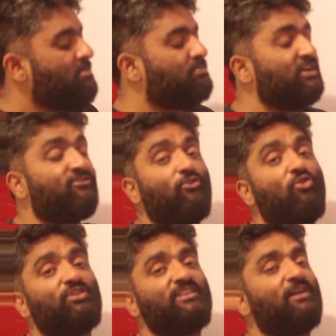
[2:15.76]

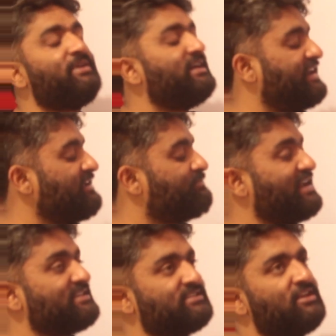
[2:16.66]
Before the printing
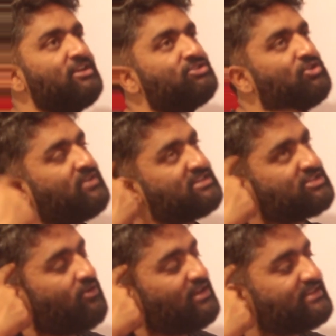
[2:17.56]
press, so first
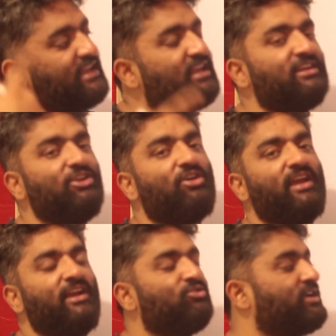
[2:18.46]
of all think in your
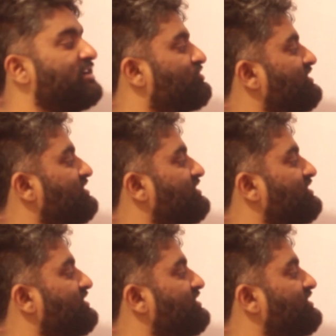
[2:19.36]
head, okay, so